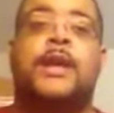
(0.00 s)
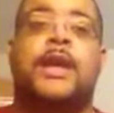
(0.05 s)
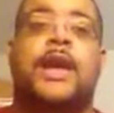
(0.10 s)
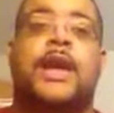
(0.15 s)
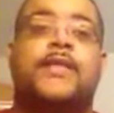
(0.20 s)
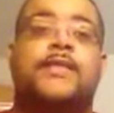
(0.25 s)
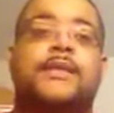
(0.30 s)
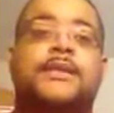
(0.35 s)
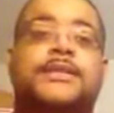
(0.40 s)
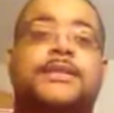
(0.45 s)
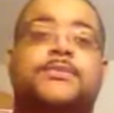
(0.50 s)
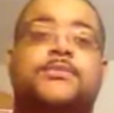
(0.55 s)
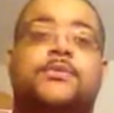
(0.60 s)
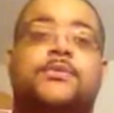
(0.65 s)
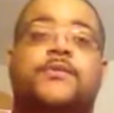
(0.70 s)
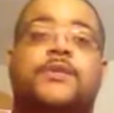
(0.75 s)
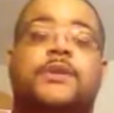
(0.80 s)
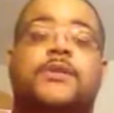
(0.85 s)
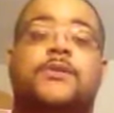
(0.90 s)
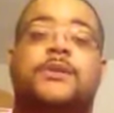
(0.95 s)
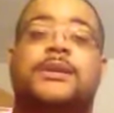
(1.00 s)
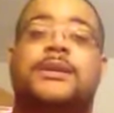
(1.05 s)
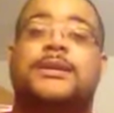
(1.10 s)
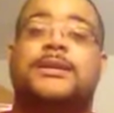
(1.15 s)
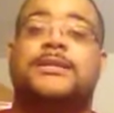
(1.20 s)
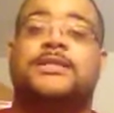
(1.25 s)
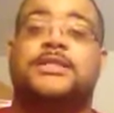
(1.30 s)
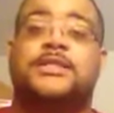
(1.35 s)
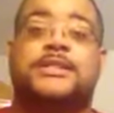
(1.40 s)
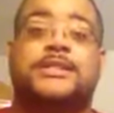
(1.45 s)
And this review
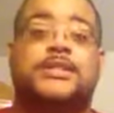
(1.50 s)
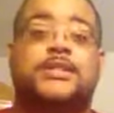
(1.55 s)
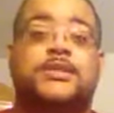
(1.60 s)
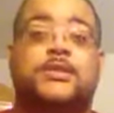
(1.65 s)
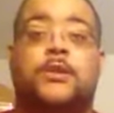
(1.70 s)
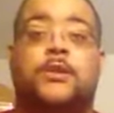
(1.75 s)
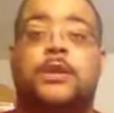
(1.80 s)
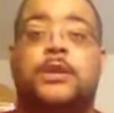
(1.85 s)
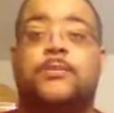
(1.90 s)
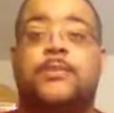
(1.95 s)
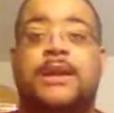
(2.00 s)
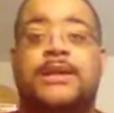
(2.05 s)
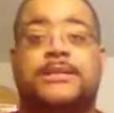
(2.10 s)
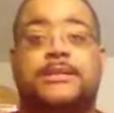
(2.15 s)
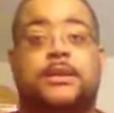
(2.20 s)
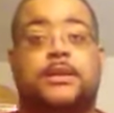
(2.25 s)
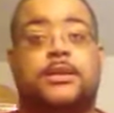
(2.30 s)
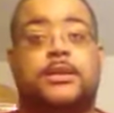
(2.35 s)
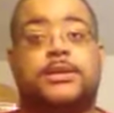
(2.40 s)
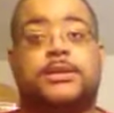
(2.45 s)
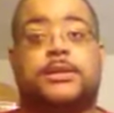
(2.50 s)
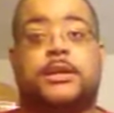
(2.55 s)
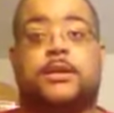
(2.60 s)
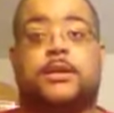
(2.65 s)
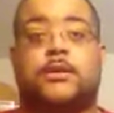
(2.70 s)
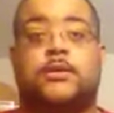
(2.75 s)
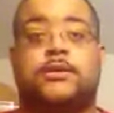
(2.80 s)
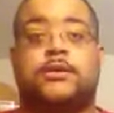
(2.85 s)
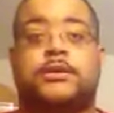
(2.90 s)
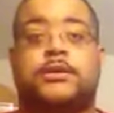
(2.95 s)
is just solely based on the
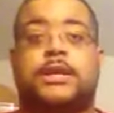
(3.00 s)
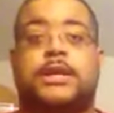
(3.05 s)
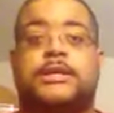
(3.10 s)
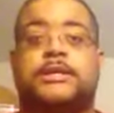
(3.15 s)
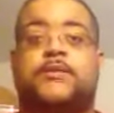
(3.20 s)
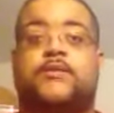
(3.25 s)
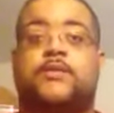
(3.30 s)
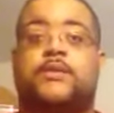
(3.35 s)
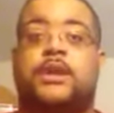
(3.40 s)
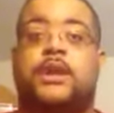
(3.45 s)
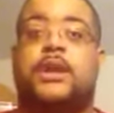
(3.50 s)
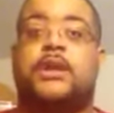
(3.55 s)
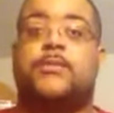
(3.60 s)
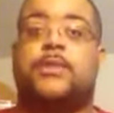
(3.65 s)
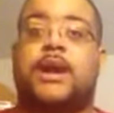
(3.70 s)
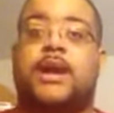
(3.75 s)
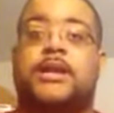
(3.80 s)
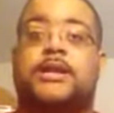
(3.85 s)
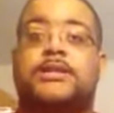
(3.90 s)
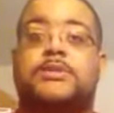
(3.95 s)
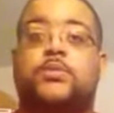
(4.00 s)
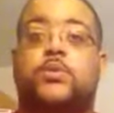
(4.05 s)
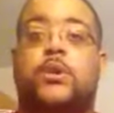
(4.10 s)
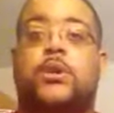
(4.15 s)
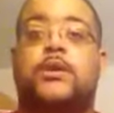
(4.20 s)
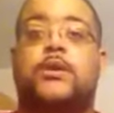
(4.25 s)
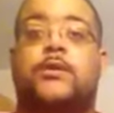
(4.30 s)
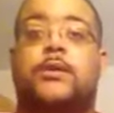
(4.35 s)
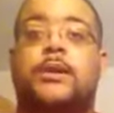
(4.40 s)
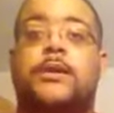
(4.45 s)
song, just in case if anybody is
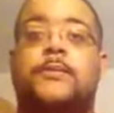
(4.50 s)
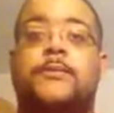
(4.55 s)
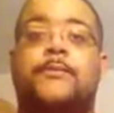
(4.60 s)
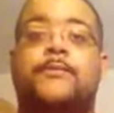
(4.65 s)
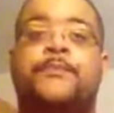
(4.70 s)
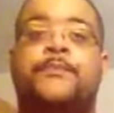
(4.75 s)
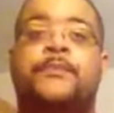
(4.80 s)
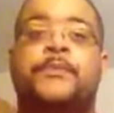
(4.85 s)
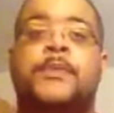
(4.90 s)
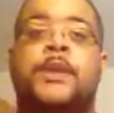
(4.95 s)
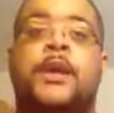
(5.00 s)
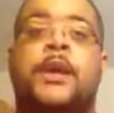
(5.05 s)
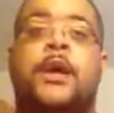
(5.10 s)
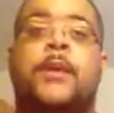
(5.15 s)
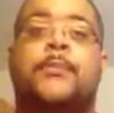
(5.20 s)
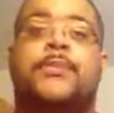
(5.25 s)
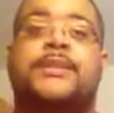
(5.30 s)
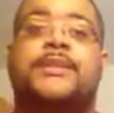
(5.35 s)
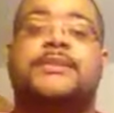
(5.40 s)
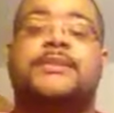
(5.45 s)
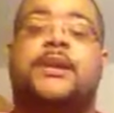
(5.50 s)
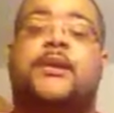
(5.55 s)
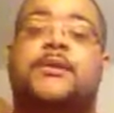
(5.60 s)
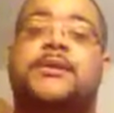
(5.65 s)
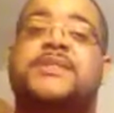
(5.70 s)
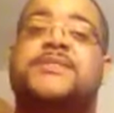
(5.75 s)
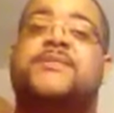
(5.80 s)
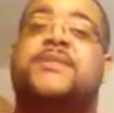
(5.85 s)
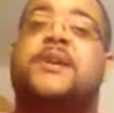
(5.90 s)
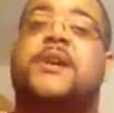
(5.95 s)
wondering. But the song
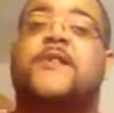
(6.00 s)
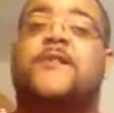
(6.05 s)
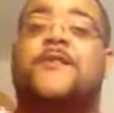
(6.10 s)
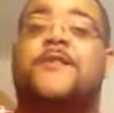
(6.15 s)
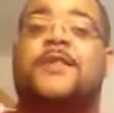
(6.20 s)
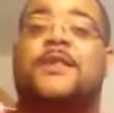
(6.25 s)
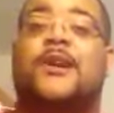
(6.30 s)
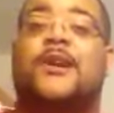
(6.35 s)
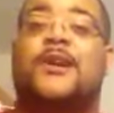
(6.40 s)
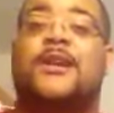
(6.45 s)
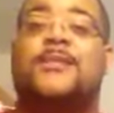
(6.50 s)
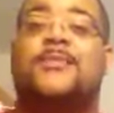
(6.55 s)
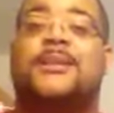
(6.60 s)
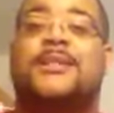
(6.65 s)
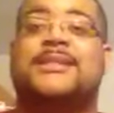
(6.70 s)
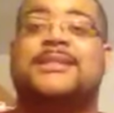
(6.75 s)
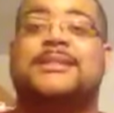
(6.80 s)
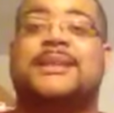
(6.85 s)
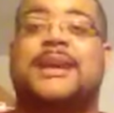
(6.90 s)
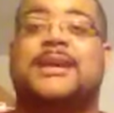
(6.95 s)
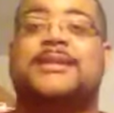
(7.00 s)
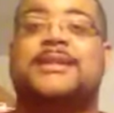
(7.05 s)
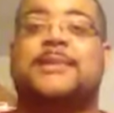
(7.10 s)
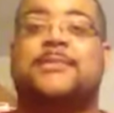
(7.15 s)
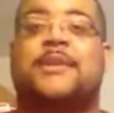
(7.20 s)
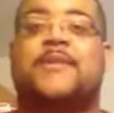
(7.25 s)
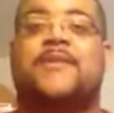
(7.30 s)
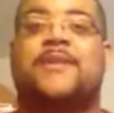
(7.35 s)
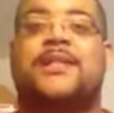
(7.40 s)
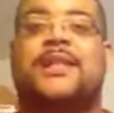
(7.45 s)
is very flirty, but at the same
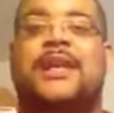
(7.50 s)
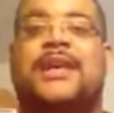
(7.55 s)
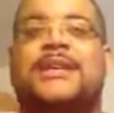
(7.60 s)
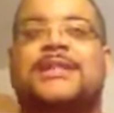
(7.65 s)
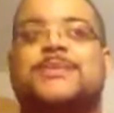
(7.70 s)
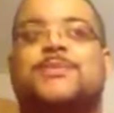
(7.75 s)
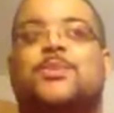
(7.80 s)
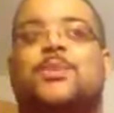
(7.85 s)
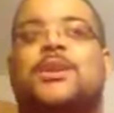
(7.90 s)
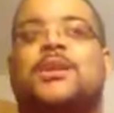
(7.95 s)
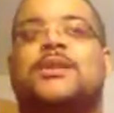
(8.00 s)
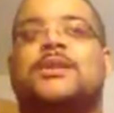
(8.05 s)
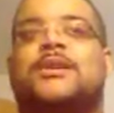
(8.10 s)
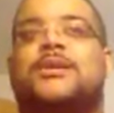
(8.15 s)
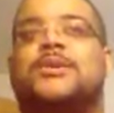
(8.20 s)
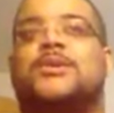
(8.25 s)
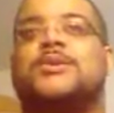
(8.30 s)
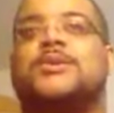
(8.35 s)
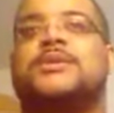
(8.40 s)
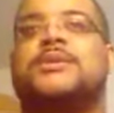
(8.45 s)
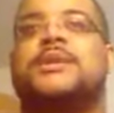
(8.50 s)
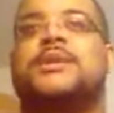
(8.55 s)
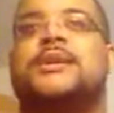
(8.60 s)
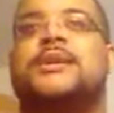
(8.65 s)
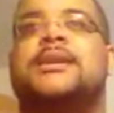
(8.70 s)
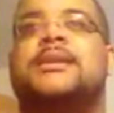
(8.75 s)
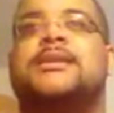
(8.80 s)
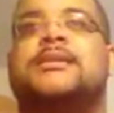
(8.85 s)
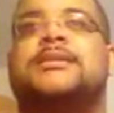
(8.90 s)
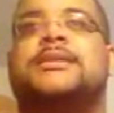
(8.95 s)
time, I feel like it's one of those
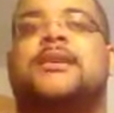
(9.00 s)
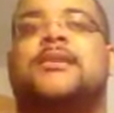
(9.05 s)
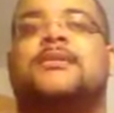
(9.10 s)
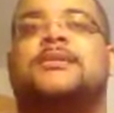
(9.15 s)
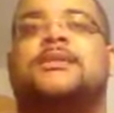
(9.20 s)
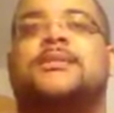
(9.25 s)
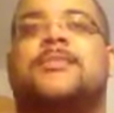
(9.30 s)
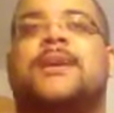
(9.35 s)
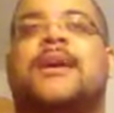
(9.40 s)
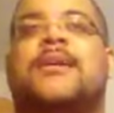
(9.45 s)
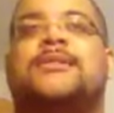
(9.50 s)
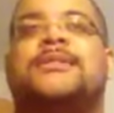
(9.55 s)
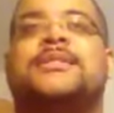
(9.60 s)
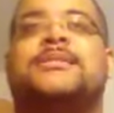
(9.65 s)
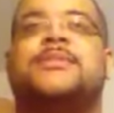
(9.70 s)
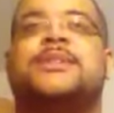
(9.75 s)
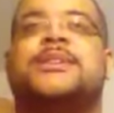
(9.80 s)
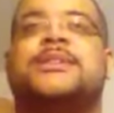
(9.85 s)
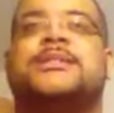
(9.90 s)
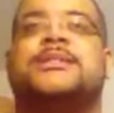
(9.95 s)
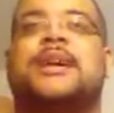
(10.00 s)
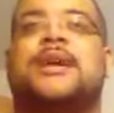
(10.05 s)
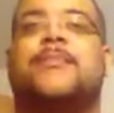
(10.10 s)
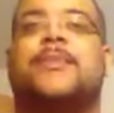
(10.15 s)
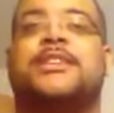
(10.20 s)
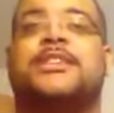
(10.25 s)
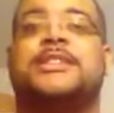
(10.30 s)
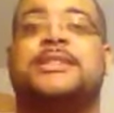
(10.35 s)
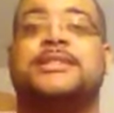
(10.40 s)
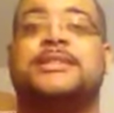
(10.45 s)
songs about Tamia talking
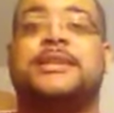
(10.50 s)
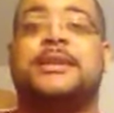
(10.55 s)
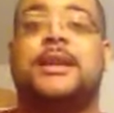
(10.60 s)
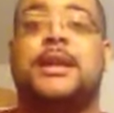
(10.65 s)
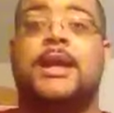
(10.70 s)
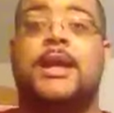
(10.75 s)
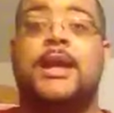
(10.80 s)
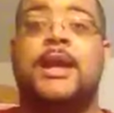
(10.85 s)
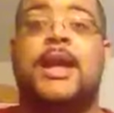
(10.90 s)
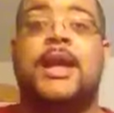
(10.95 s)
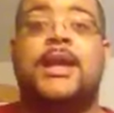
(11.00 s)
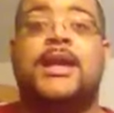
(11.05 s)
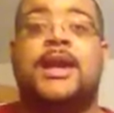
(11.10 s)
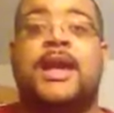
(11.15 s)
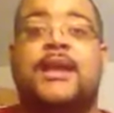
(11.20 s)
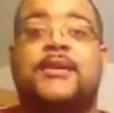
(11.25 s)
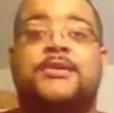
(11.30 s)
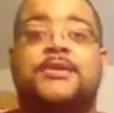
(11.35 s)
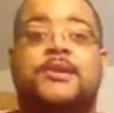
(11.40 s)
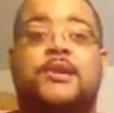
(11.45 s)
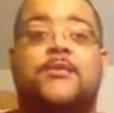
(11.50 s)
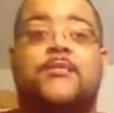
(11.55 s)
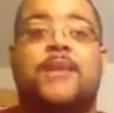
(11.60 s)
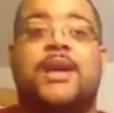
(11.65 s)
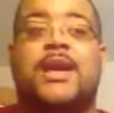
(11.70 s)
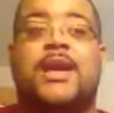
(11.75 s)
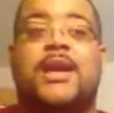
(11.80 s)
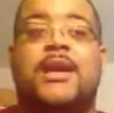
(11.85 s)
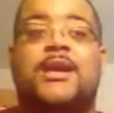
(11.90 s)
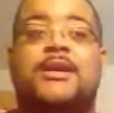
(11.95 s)
about she's catering to her
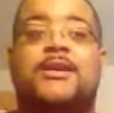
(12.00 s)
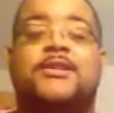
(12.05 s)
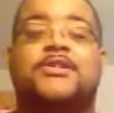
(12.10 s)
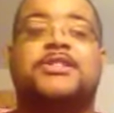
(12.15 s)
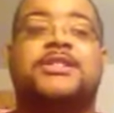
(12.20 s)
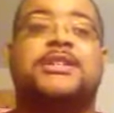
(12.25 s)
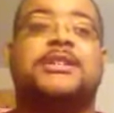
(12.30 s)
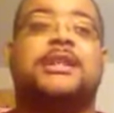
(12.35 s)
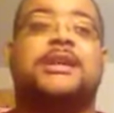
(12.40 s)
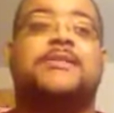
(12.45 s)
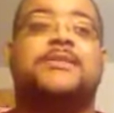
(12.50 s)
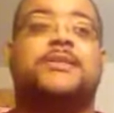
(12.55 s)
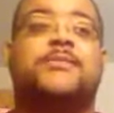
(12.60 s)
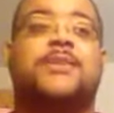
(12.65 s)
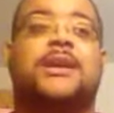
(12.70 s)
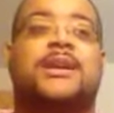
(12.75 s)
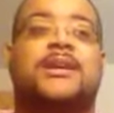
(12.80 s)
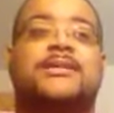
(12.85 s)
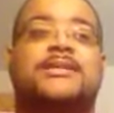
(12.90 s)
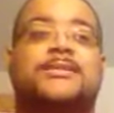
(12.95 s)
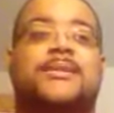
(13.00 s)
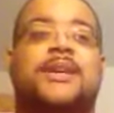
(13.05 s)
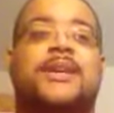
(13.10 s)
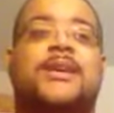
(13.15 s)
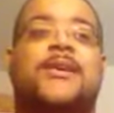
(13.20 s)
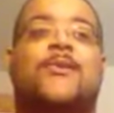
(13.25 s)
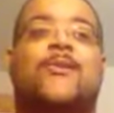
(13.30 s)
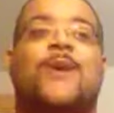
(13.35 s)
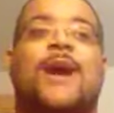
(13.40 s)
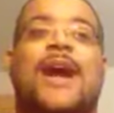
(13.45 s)
man. You know, she loves her man, so he
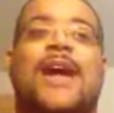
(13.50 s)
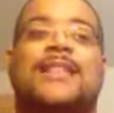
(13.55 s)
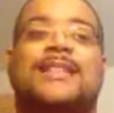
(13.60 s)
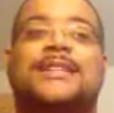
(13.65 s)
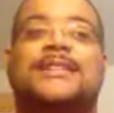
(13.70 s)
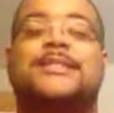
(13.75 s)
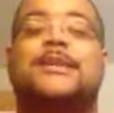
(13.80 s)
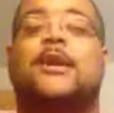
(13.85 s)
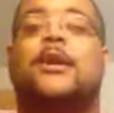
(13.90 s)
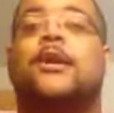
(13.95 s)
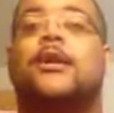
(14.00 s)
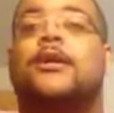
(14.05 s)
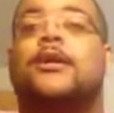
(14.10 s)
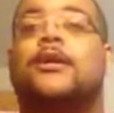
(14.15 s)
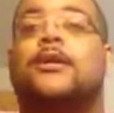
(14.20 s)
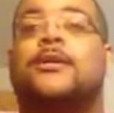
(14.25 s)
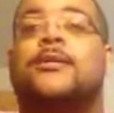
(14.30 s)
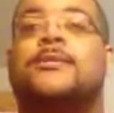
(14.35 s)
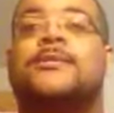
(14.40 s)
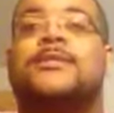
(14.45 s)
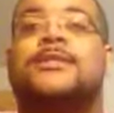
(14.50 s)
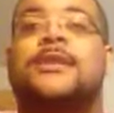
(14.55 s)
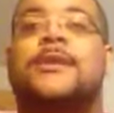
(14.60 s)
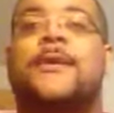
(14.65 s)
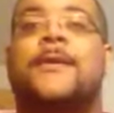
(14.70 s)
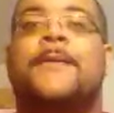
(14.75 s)
could ride these curves.